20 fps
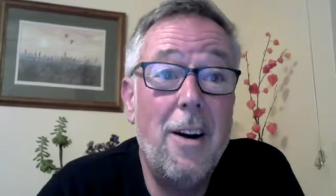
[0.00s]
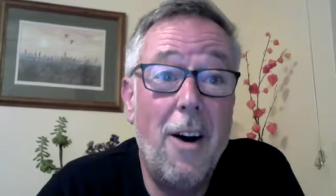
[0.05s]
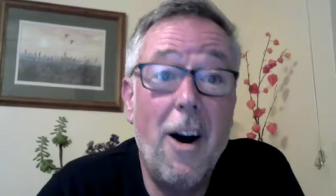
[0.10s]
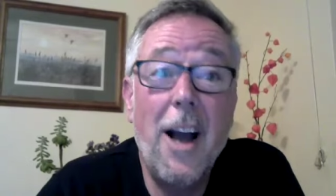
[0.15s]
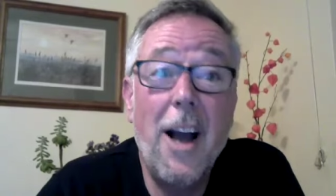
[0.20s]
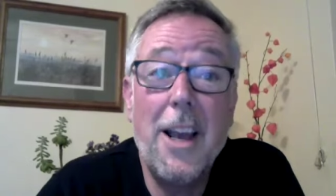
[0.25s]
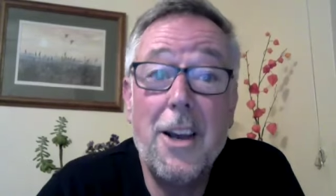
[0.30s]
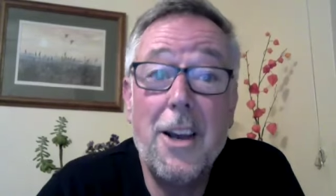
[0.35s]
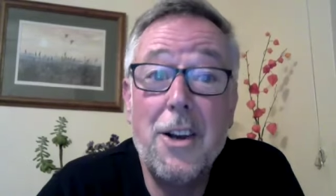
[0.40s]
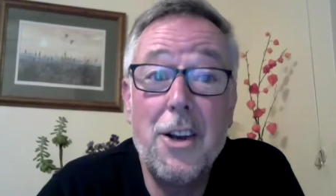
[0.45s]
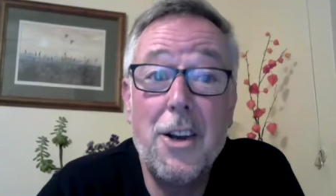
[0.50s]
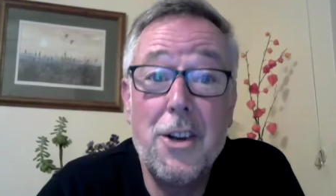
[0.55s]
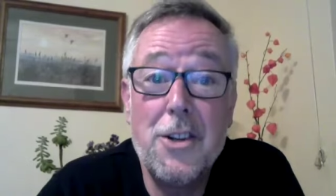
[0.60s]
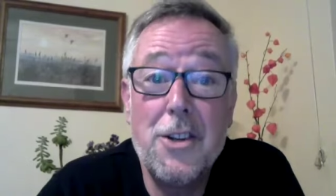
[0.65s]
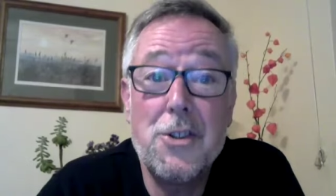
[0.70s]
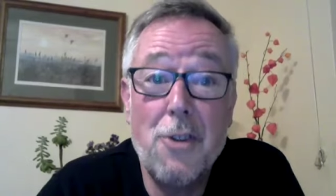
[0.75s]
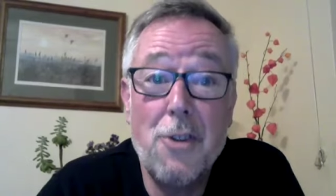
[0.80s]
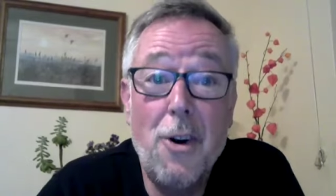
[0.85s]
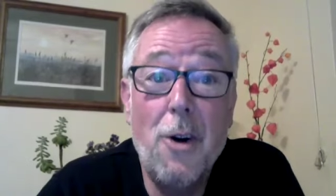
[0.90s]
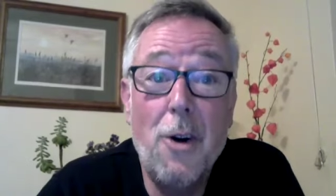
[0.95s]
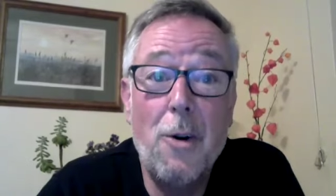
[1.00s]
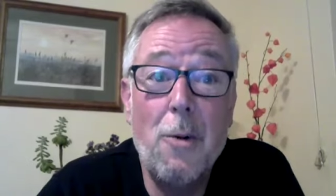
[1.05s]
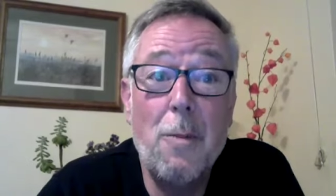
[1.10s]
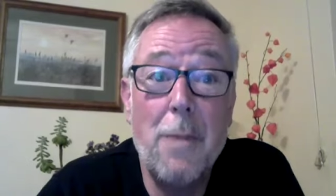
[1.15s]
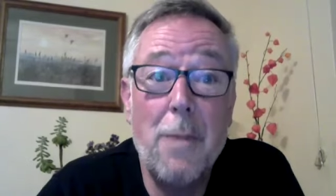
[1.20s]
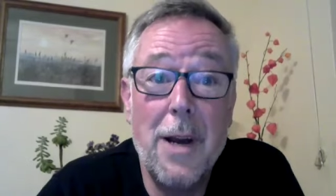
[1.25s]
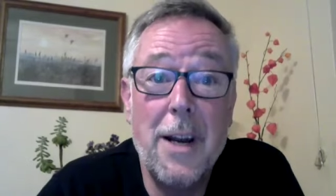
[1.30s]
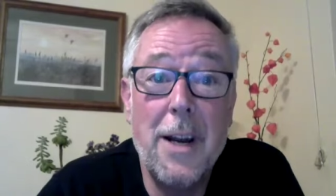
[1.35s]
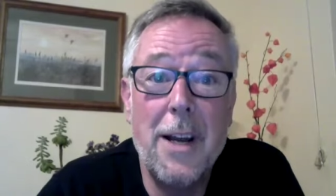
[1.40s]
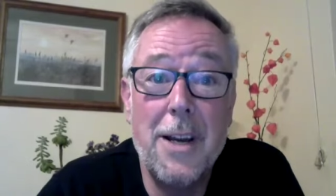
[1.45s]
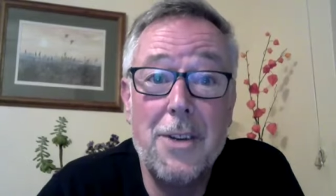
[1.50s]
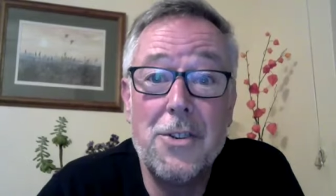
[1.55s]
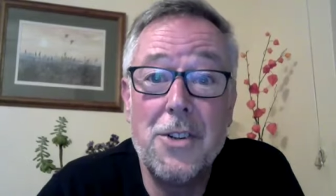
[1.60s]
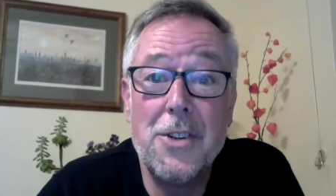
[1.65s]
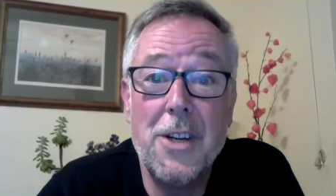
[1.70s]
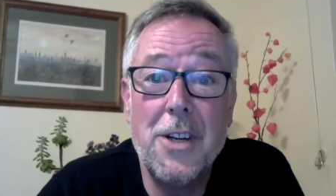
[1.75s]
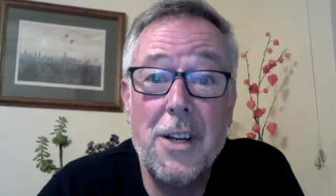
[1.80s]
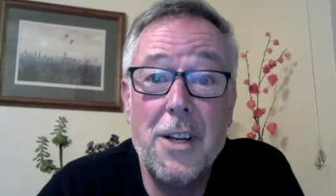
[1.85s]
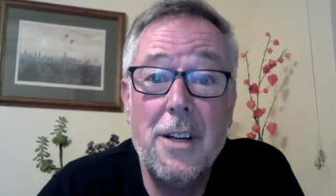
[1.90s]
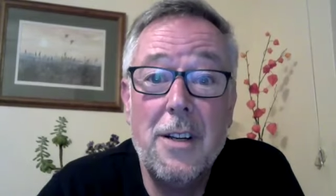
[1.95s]
I can control my
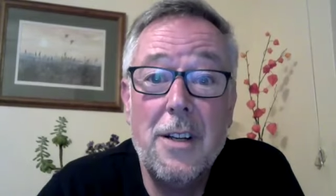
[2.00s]
nature.